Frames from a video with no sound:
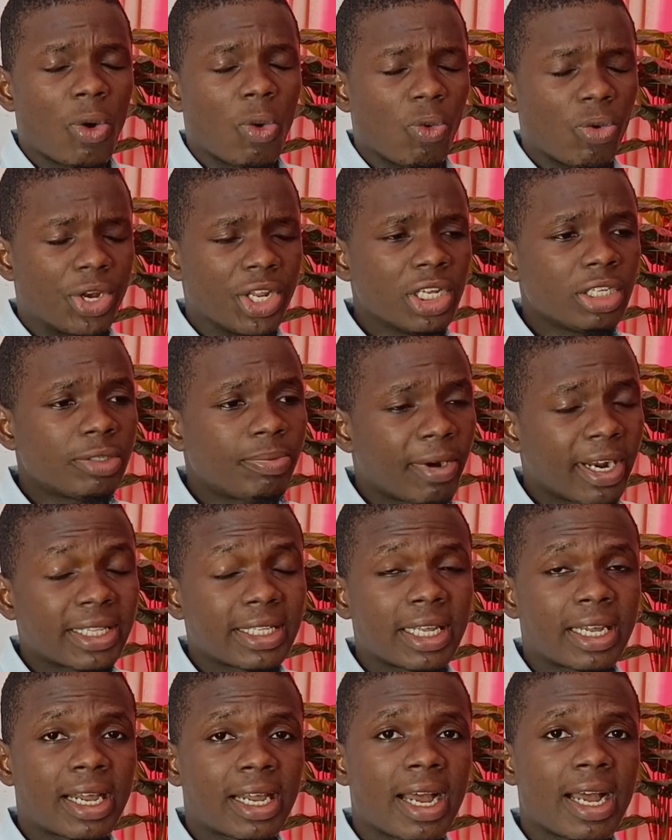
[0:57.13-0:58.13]
This
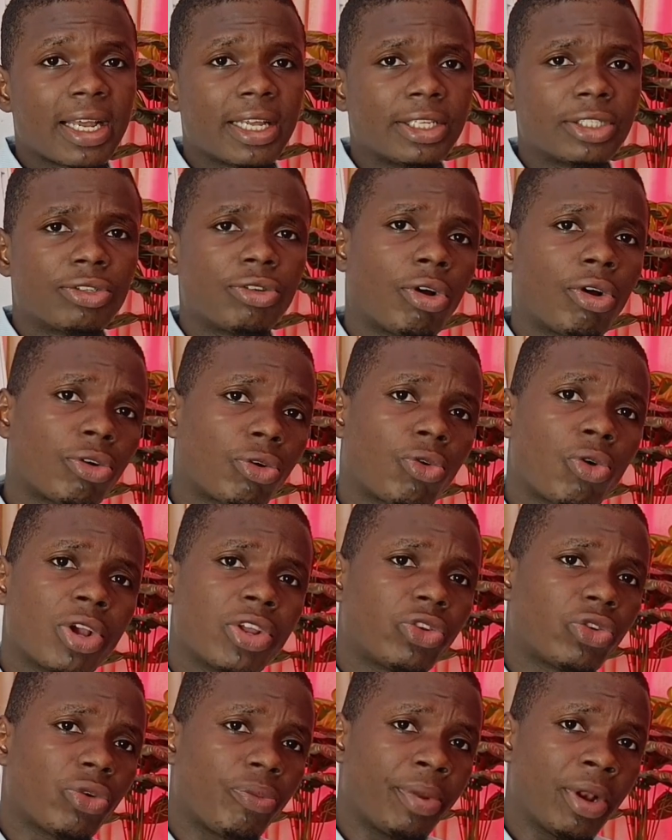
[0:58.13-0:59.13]
practical is not
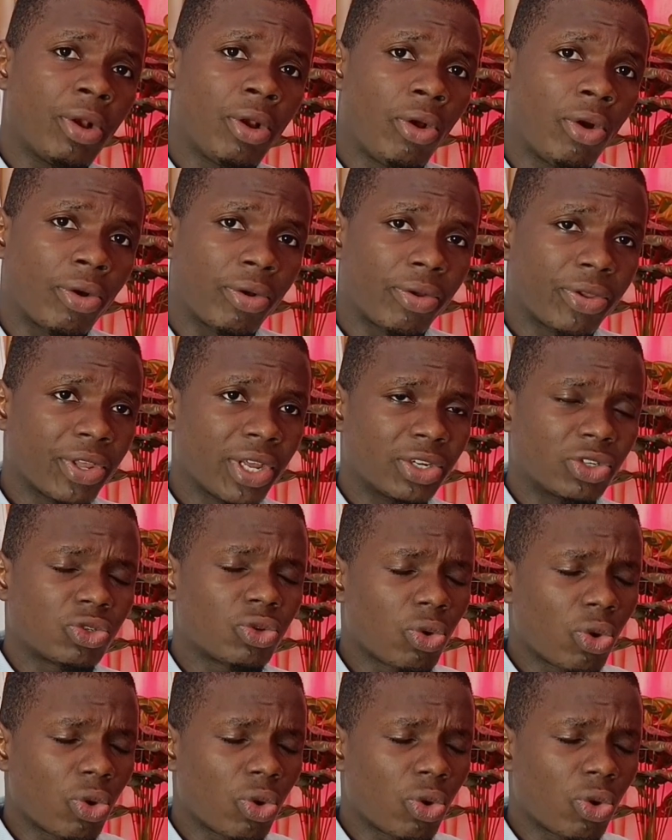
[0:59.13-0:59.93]
going to be long. Yes,